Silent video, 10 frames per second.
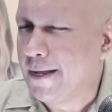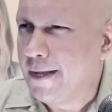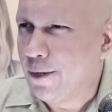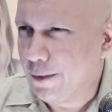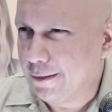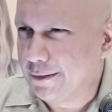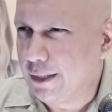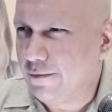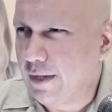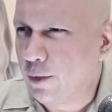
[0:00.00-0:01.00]
who you can
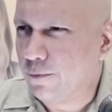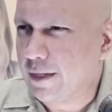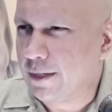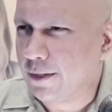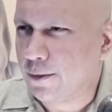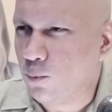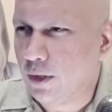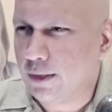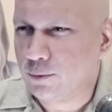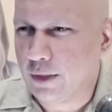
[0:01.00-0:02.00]
see over here,
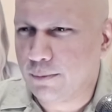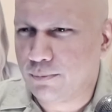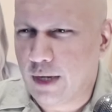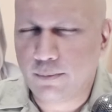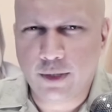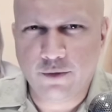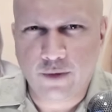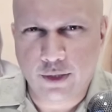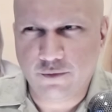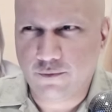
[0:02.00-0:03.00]
was one of the primary
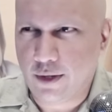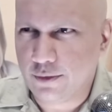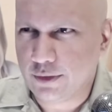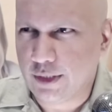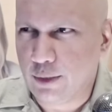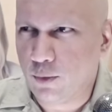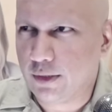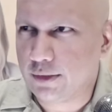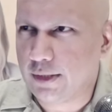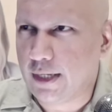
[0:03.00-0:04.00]
founding fathers. He
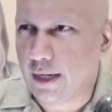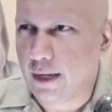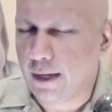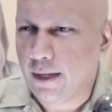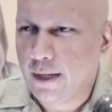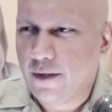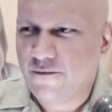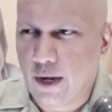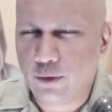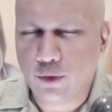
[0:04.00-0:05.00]
was the uh,
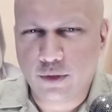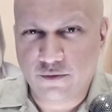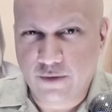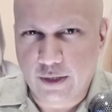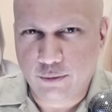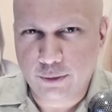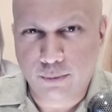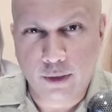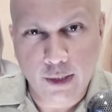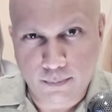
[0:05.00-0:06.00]
founder of the Federalist
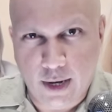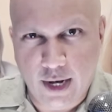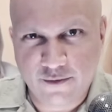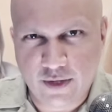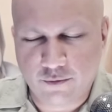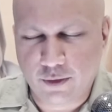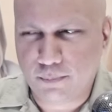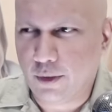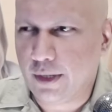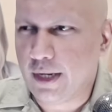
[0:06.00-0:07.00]
Party, my favorite
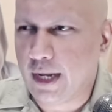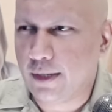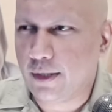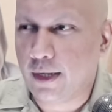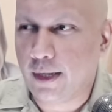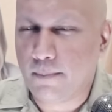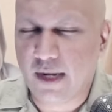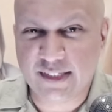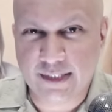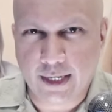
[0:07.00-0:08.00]
party, and uh, my
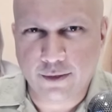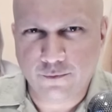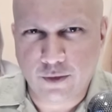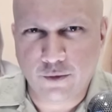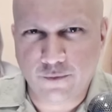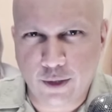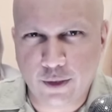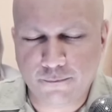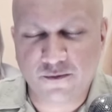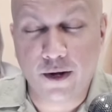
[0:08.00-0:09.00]
second favorite
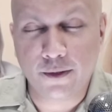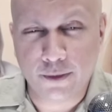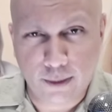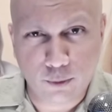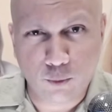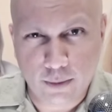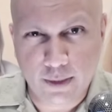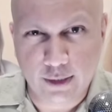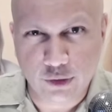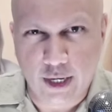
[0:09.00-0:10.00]
founding father, number one
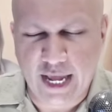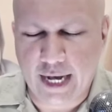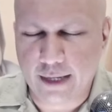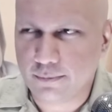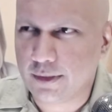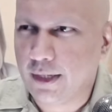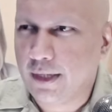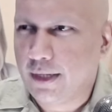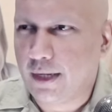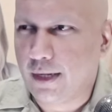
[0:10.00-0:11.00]
being John Adams,
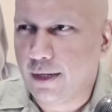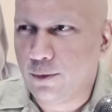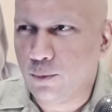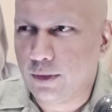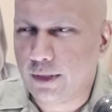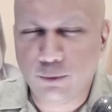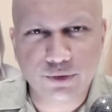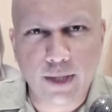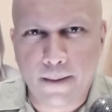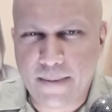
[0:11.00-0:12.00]
uh, who, who was
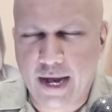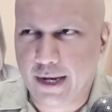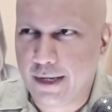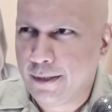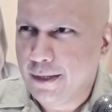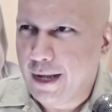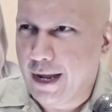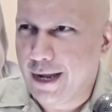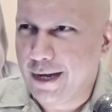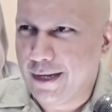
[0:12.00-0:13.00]
the man,
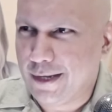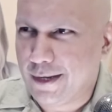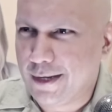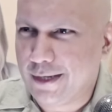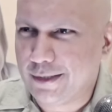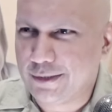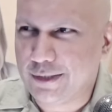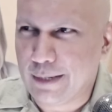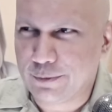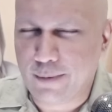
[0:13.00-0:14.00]
and uh,
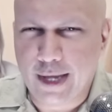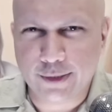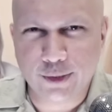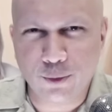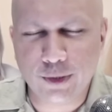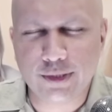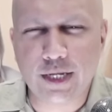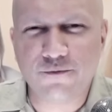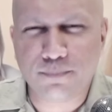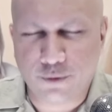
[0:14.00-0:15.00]
James Madison, who is
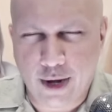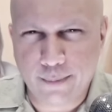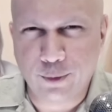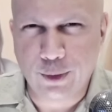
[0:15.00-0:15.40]
the primary